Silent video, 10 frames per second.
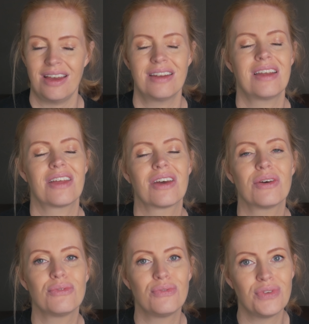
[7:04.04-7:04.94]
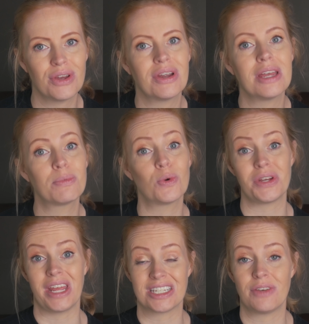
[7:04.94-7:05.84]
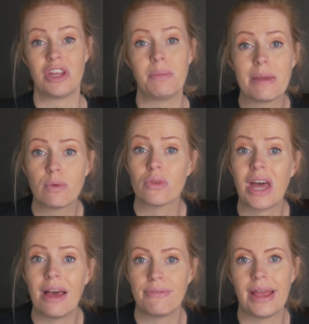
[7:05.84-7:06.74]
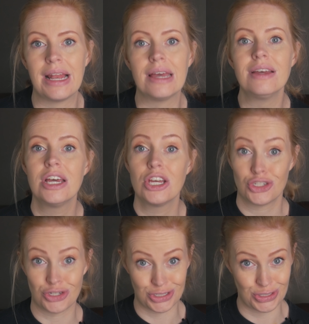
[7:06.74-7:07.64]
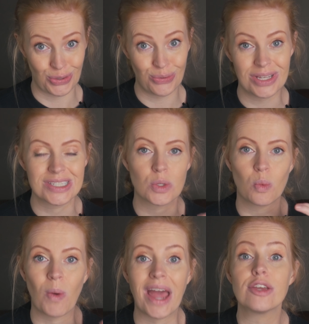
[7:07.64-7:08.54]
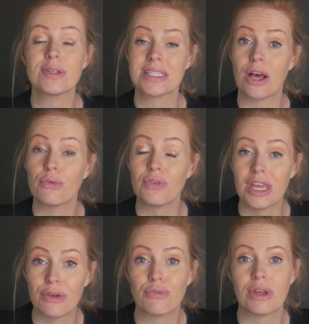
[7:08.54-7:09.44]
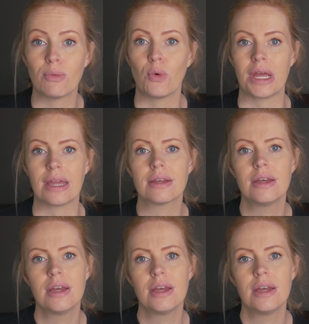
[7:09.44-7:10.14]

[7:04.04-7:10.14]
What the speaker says: Another very important activity people with heart failure should do is to weigh yourself every morning.